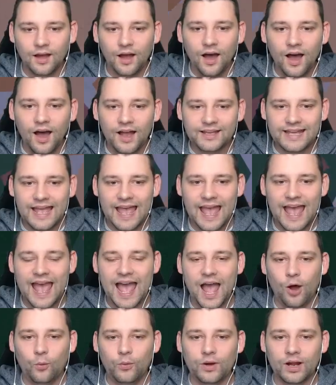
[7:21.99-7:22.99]
Ah, oh,
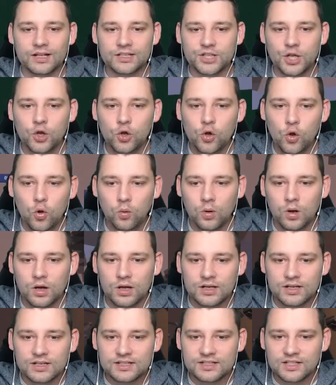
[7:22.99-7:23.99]
yeah! We got two
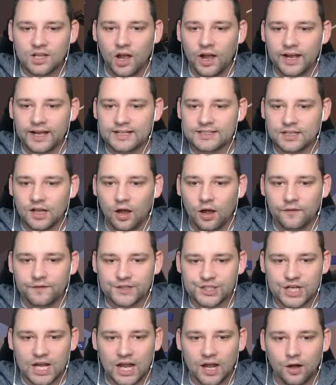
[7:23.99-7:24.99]
sides of
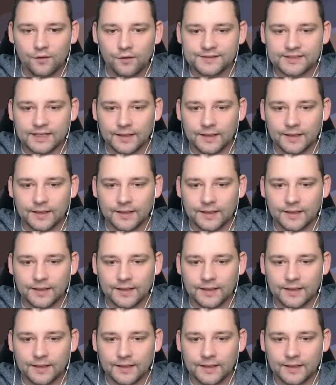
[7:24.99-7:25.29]
shelves